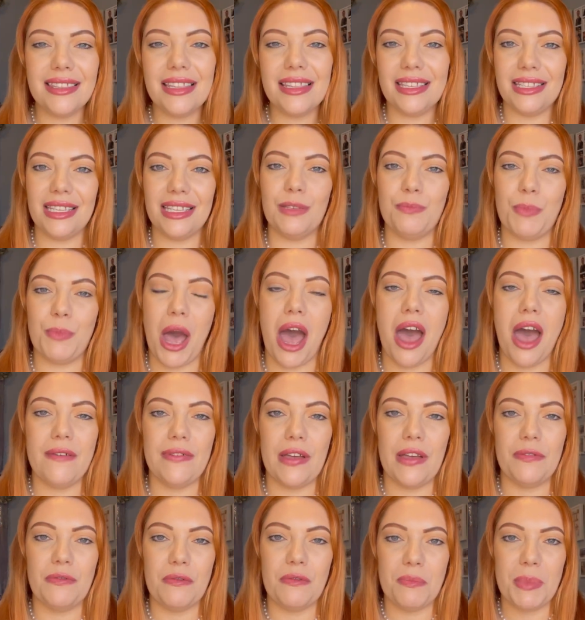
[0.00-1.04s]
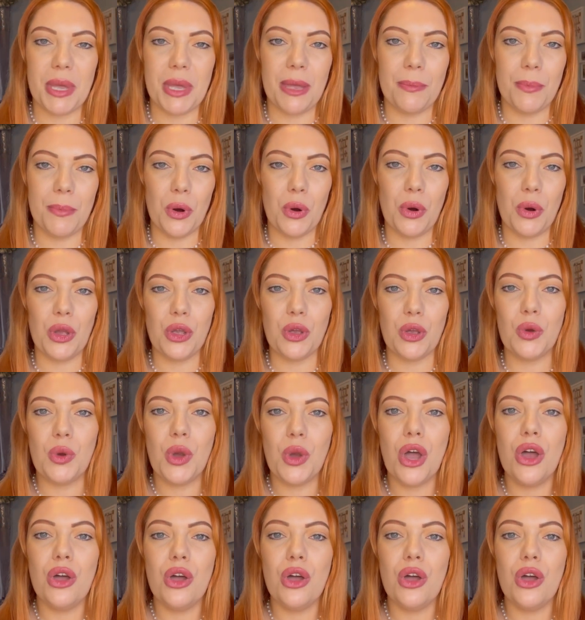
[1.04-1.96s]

this is perfect for people who